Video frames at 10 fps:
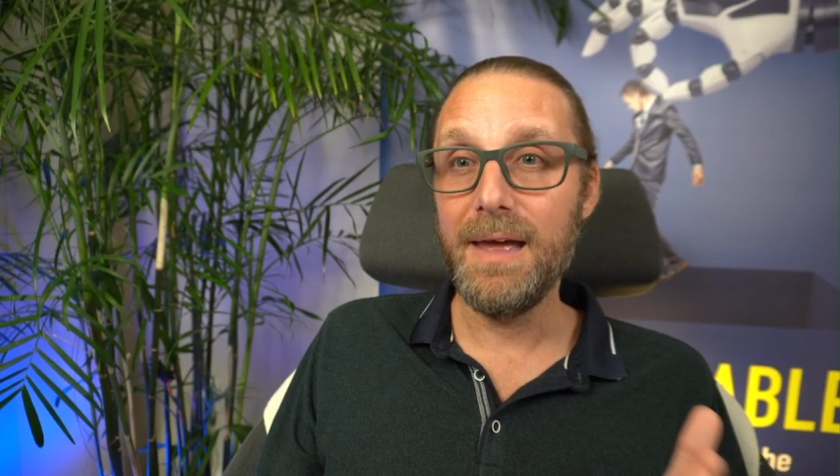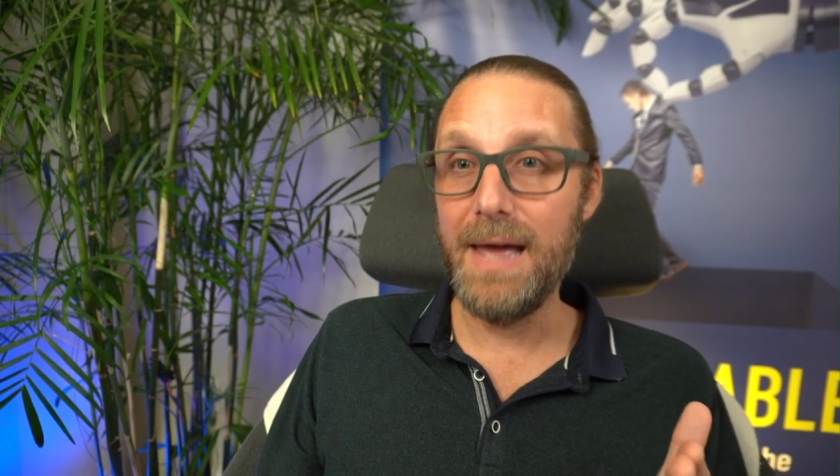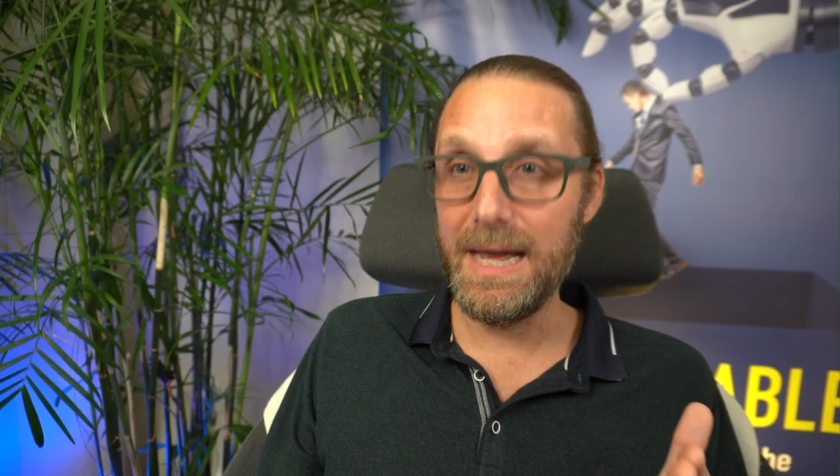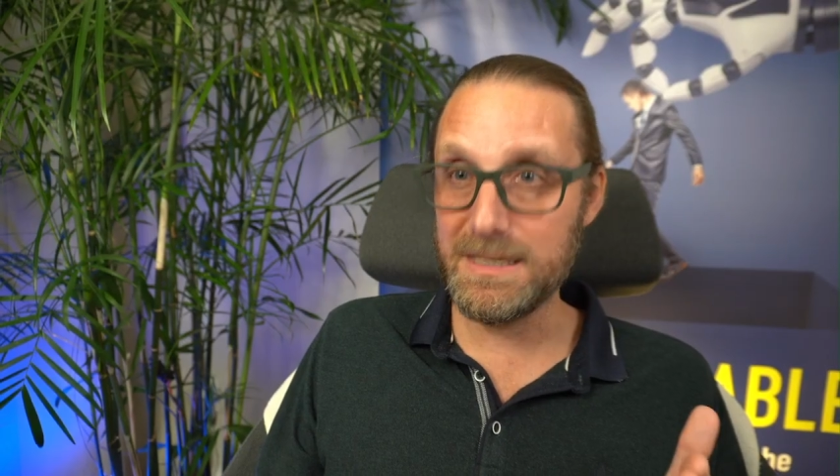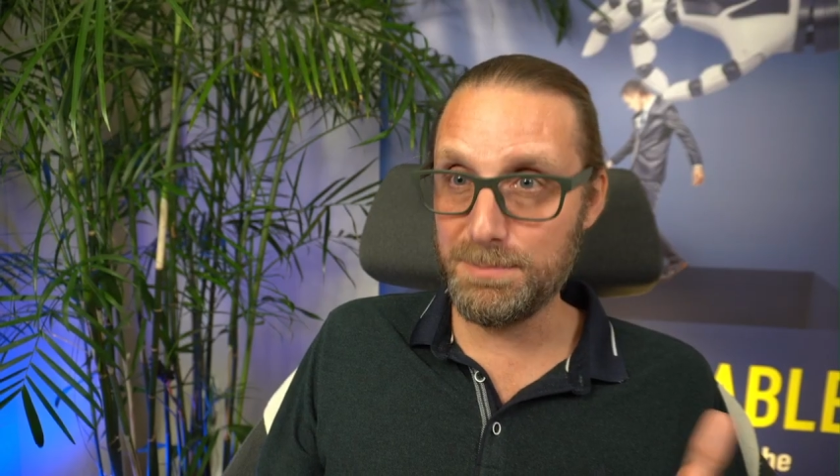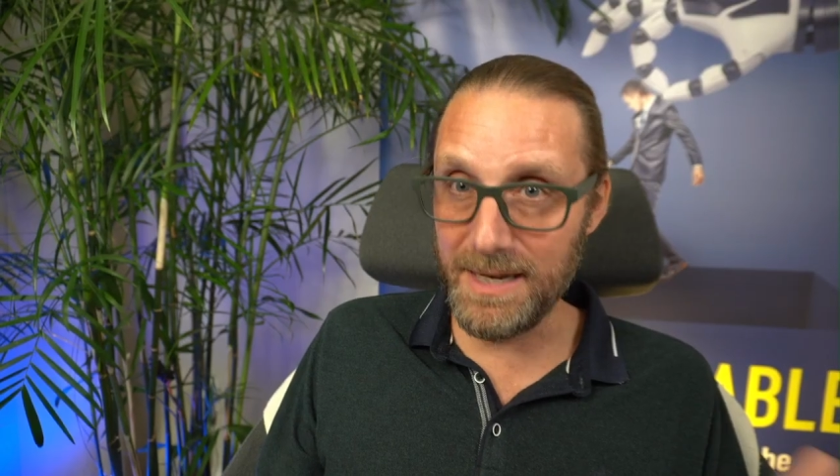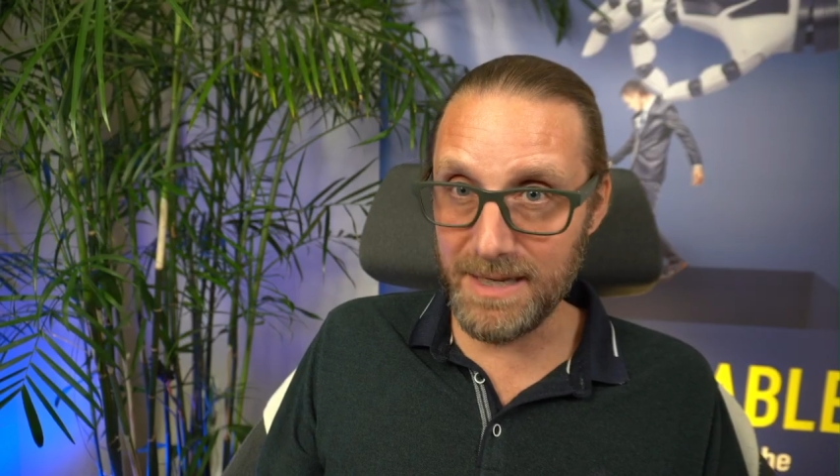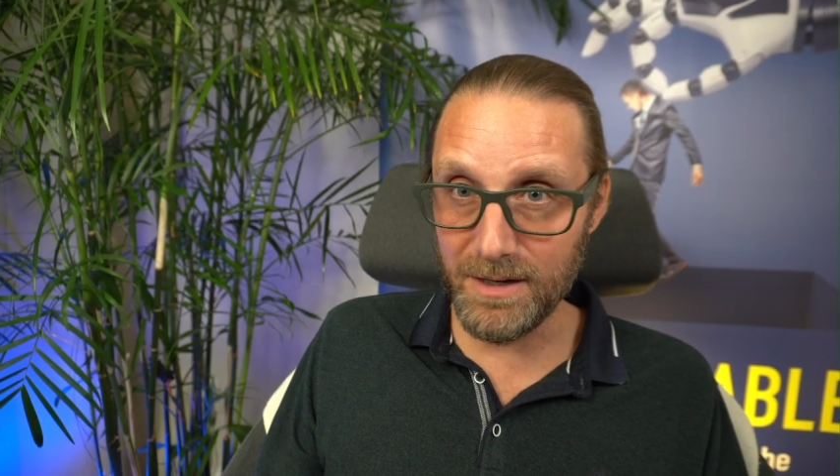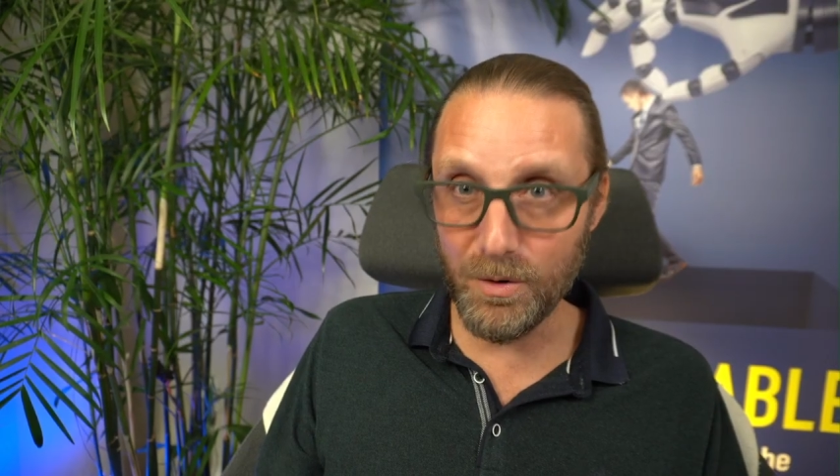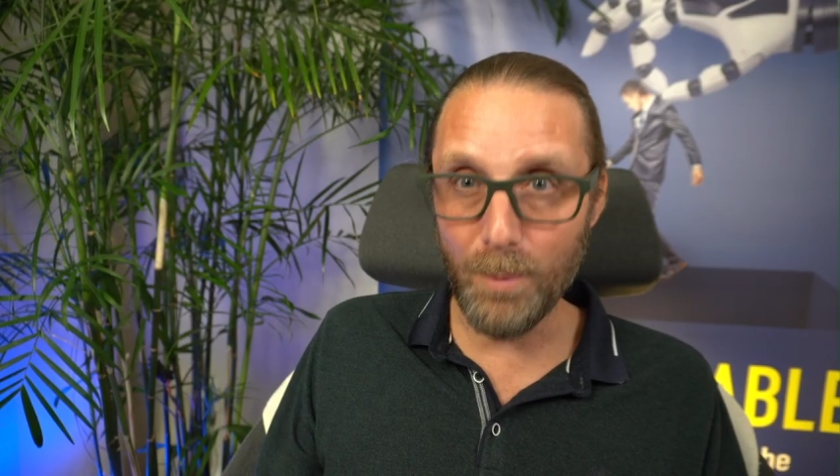
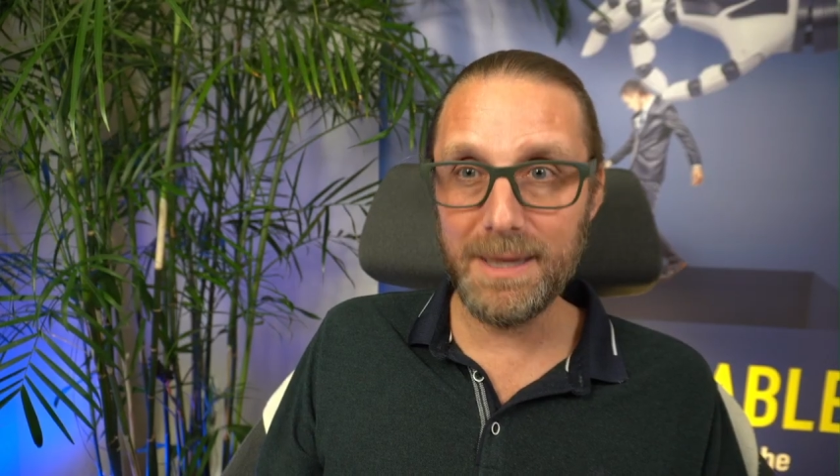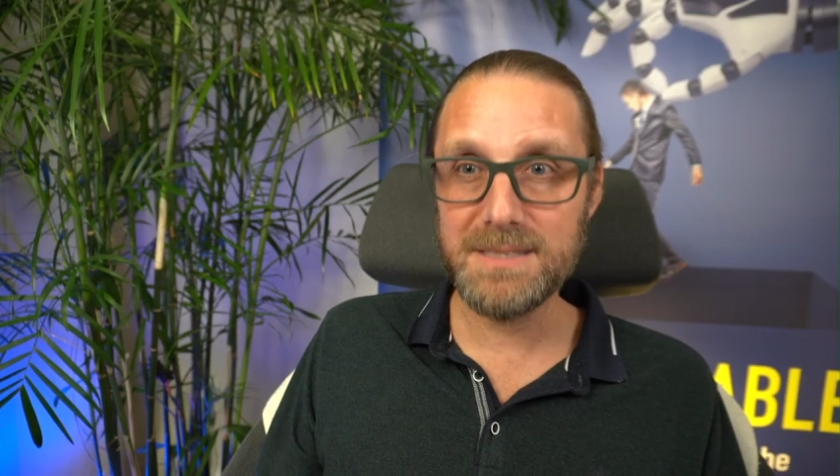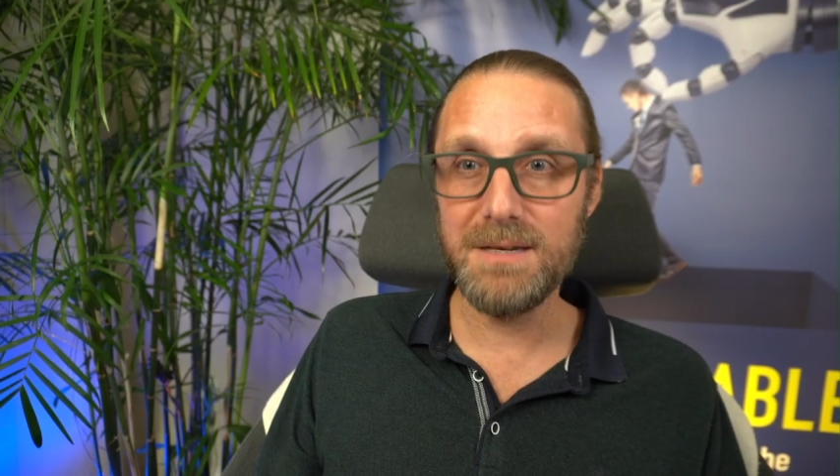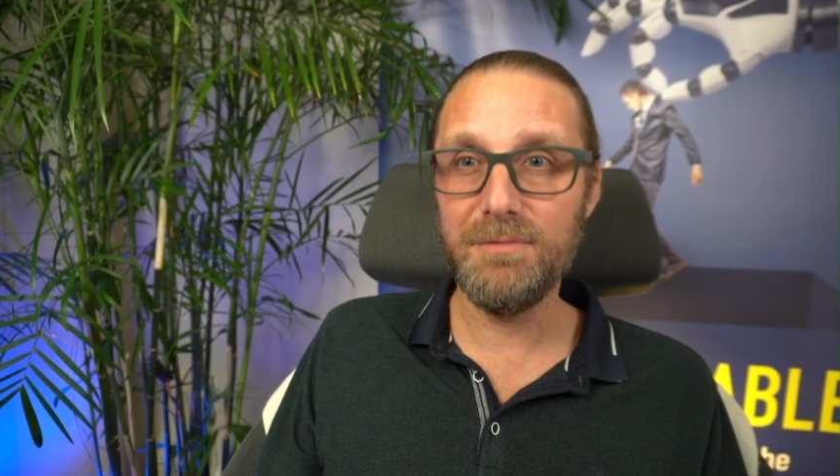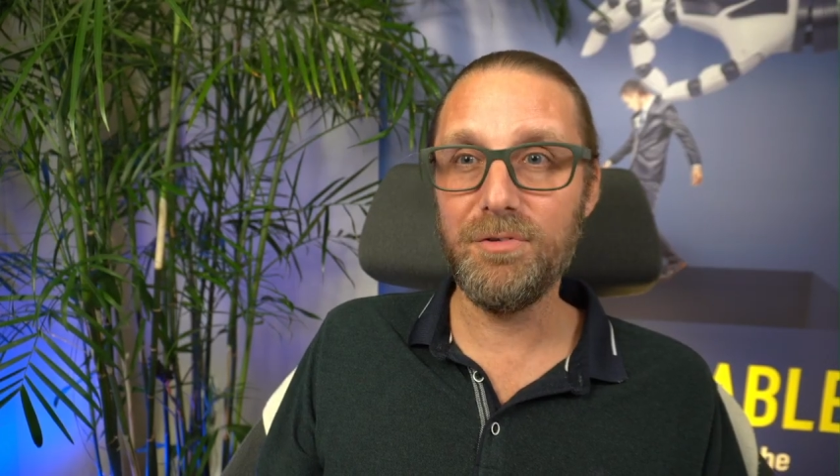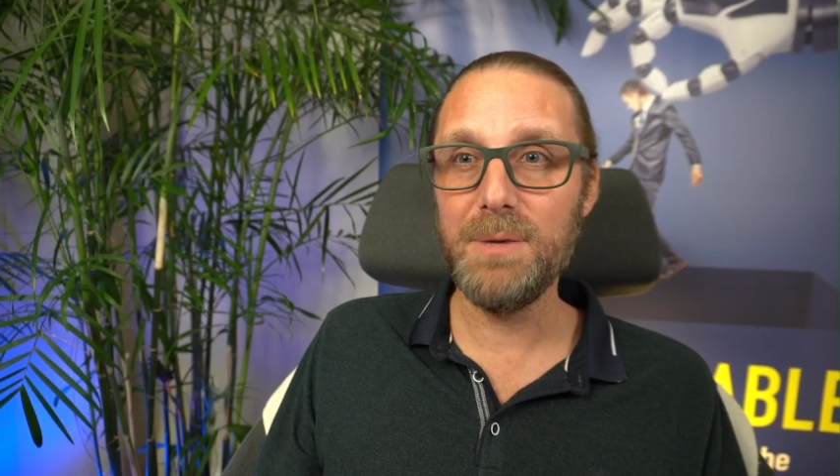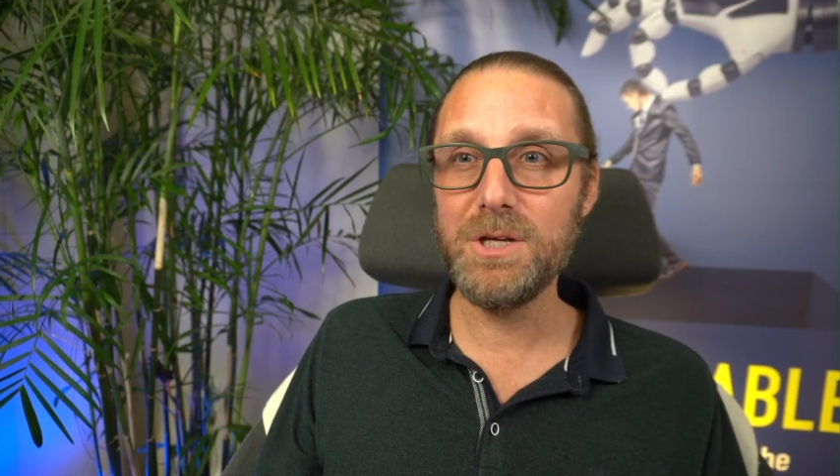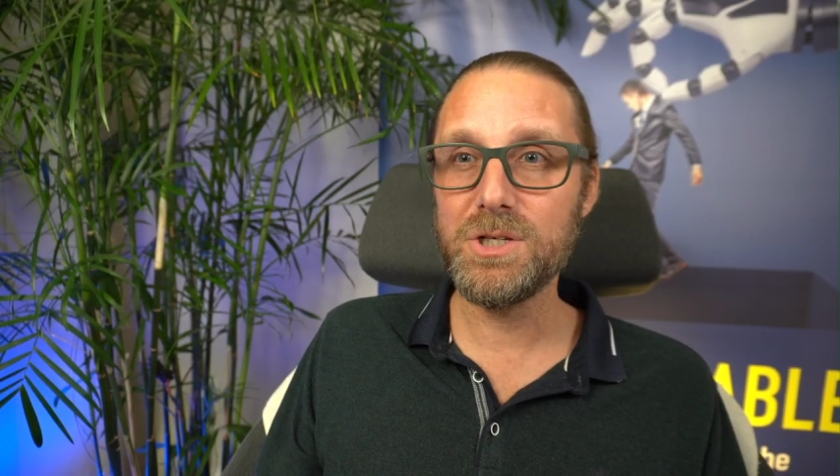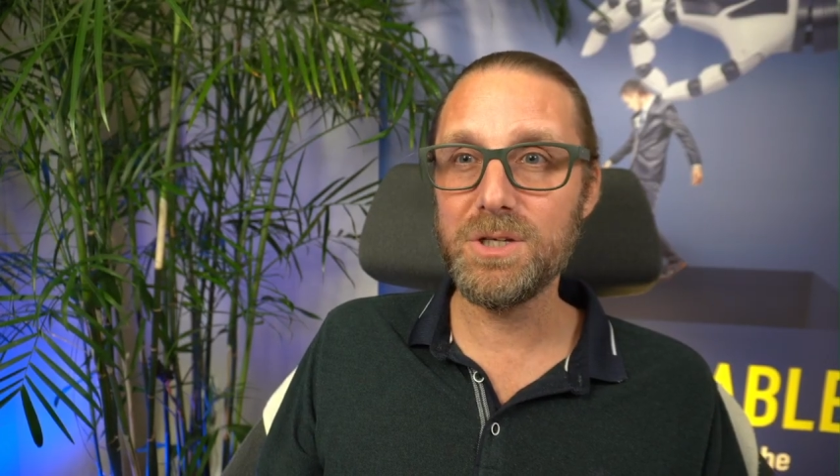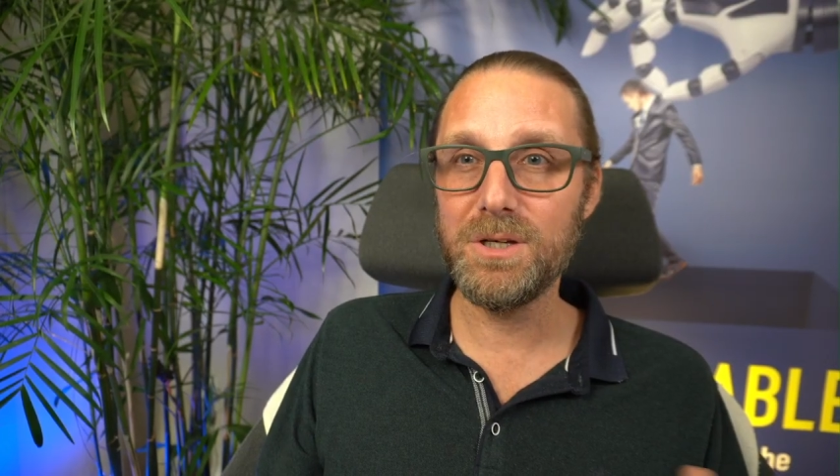explaining complex
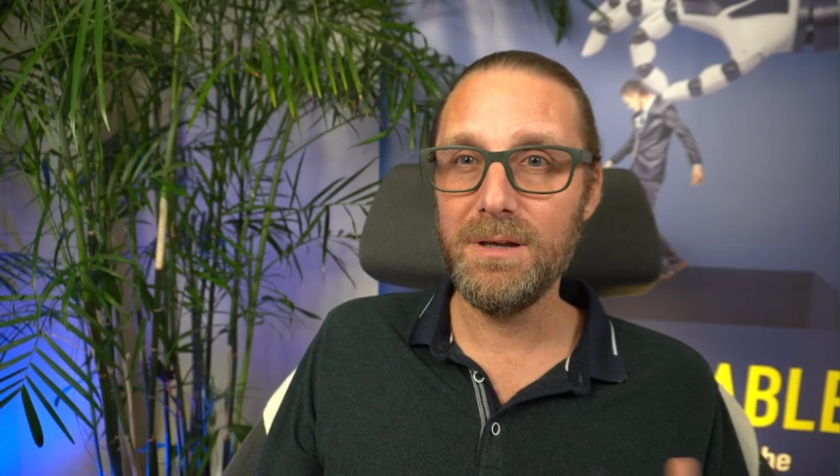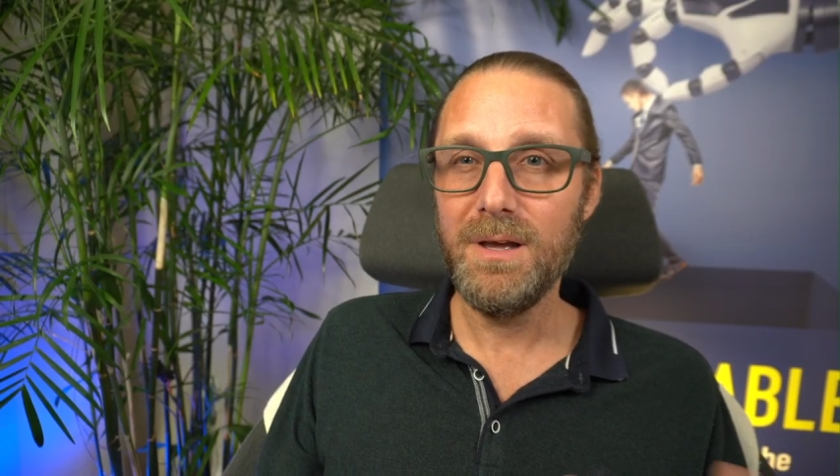information,